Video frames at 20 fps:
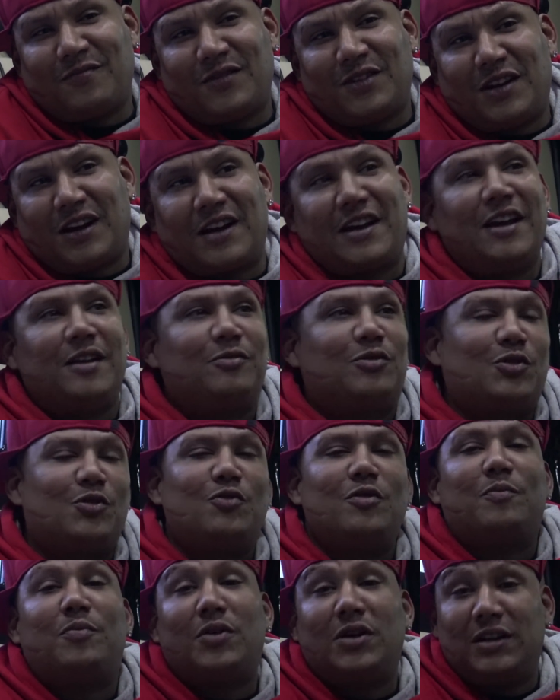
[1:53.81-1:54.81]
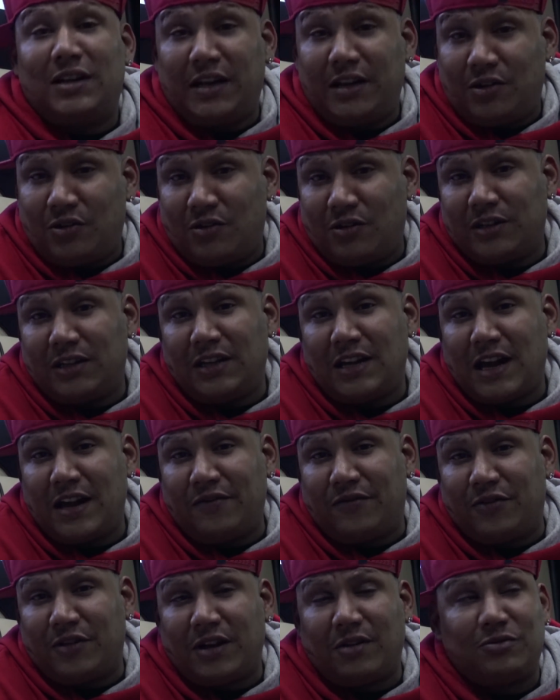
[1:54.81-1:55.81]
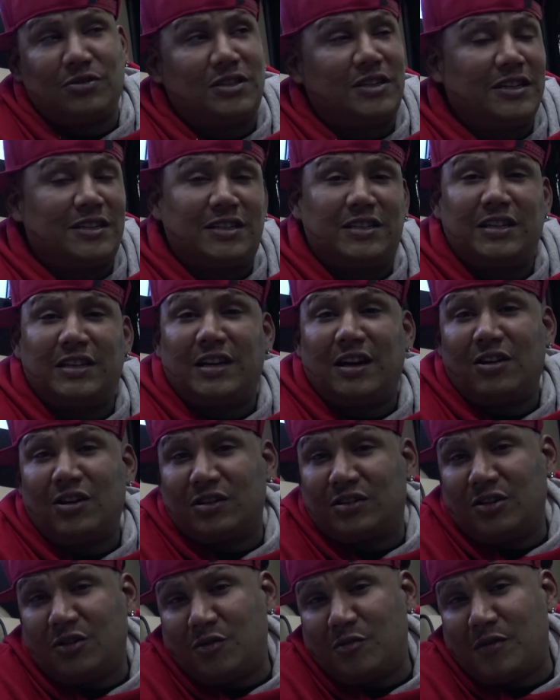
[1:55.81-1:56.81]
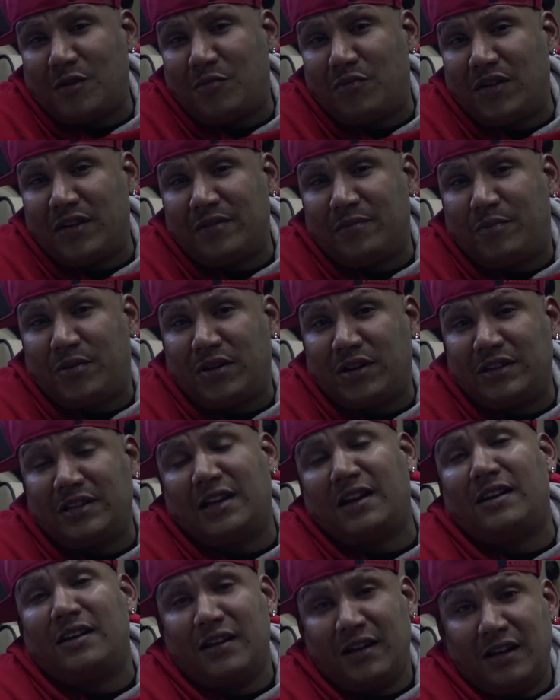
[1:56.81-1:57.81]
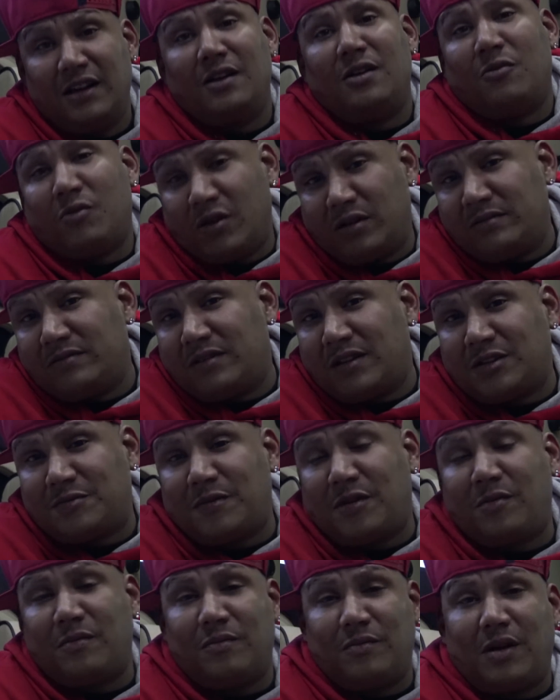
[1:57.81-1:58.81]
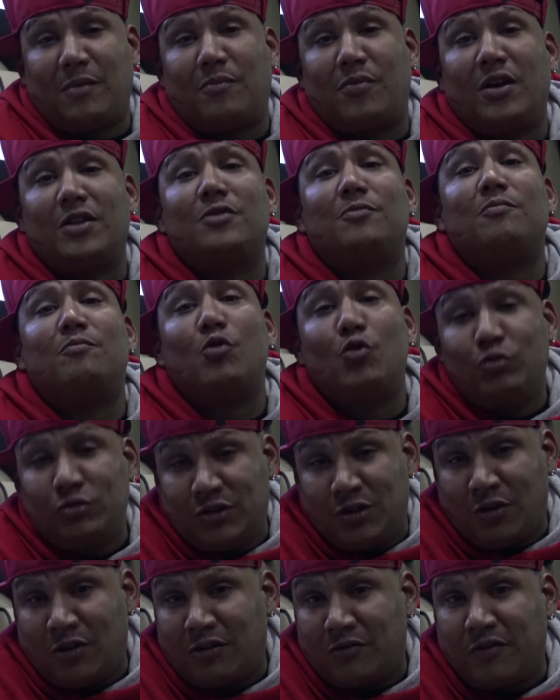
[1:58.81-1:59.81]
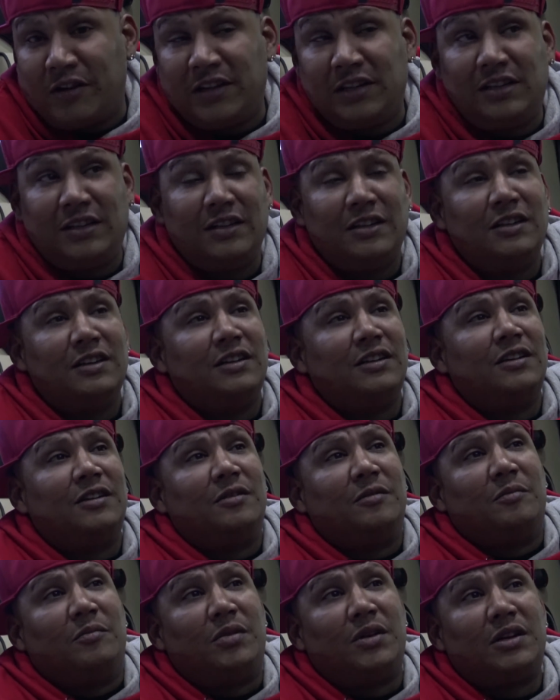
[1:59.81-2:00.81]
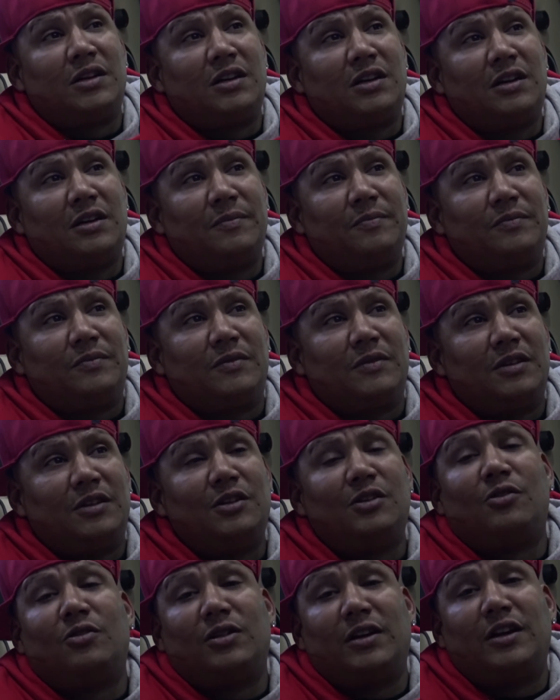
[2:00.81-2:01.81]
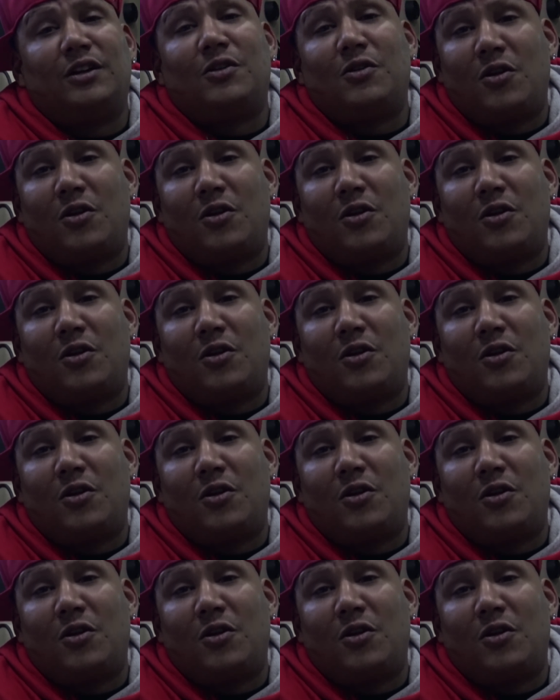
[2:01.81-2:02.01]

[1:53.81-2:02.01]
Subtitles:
I came through with Pun later on in life. When I was 16, I hooked up with my brother Pun. Yeah, well, that's my brother Moondog, really. But later